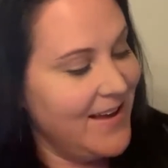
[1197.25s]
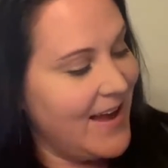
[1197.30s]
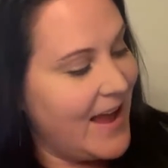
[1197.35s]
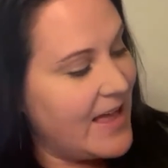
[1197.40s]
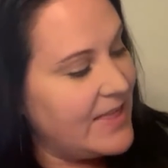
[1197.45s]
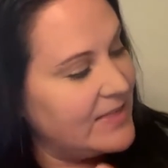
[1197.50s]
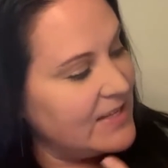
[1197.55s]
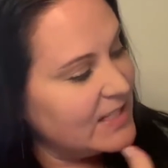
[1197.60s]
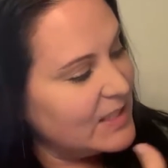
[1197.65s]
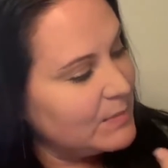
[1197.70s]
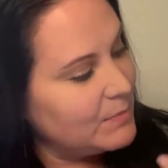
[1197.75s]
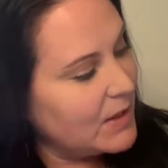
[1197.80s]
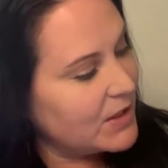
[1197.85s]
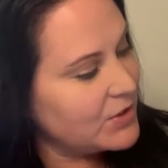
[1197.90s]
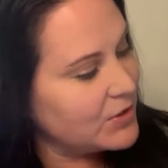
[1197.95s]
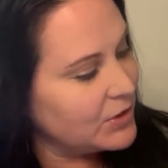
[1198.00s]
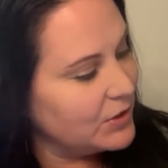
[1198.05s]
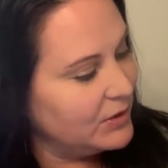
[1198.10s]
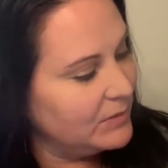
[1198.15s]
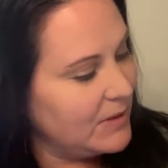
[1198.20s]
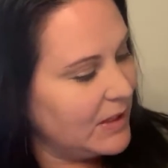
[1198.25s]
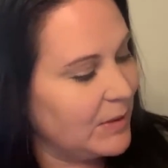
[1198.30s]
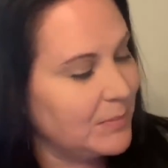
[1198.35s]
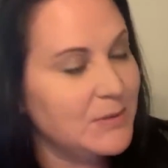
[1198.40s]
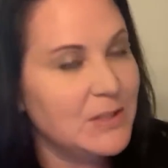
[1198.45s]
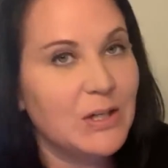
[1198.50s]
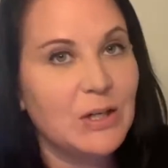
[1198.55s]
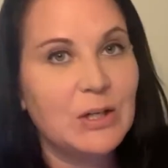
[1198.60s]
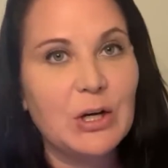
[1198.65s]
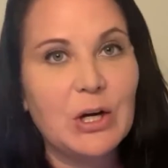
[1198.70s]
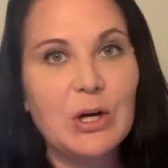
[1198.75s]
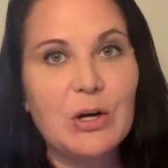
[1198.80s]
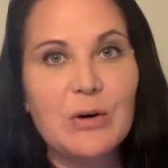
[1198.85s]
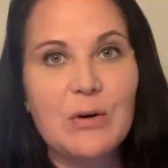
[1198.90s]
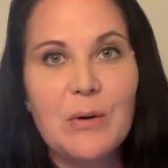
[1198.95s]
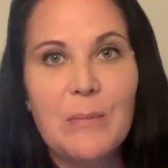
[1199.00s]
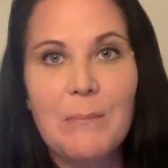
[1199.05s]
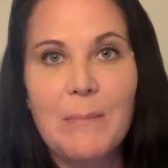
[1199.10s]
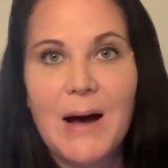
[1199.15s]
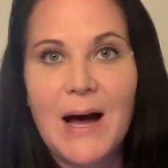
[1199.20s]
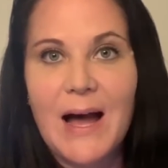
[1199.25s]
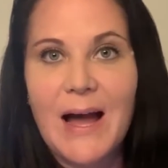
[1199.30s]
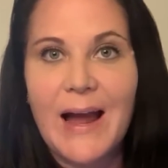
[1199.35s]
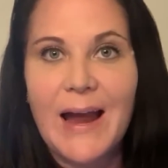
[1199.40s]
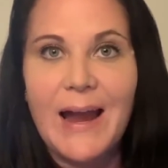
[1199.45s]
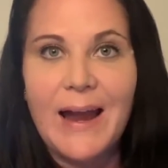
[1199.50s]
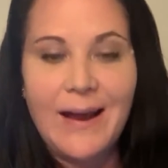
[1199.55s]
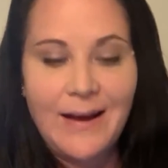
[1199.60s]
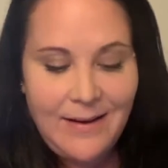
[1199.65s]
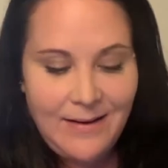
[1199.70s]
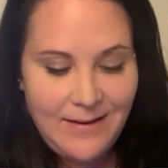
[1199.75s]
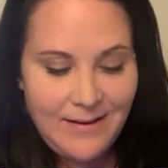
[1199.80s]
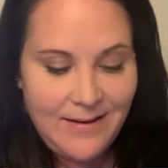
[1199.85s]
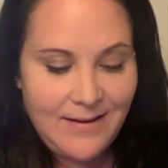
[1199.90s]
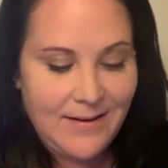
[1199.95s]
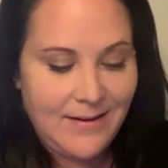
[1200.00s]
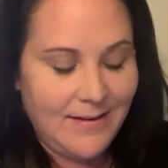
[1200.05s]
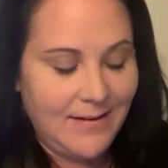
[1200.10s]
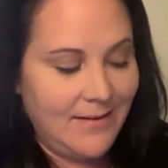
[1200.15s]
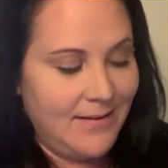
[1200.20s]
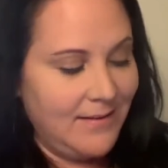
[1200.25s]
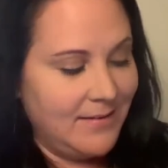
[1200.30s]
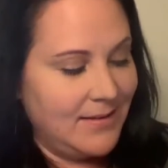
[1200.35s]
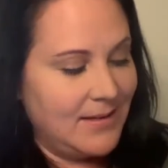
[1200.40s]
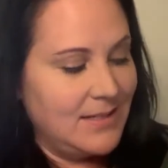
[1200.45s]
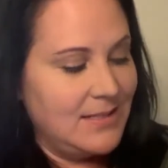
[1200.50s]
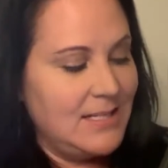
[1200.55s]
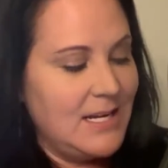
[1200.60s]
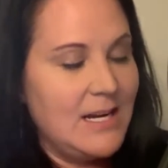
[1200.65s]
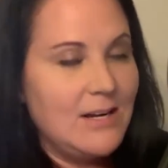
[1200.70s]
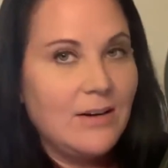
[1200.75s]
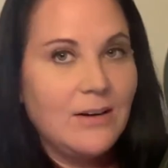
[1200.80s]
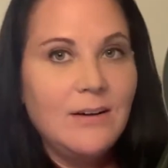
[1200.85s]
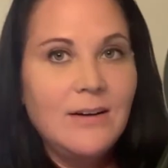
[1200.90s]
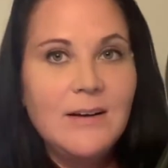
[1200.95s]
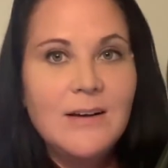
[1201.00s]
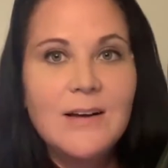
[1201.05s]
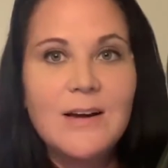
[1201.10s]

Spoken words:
And this mushroom helped to grow my container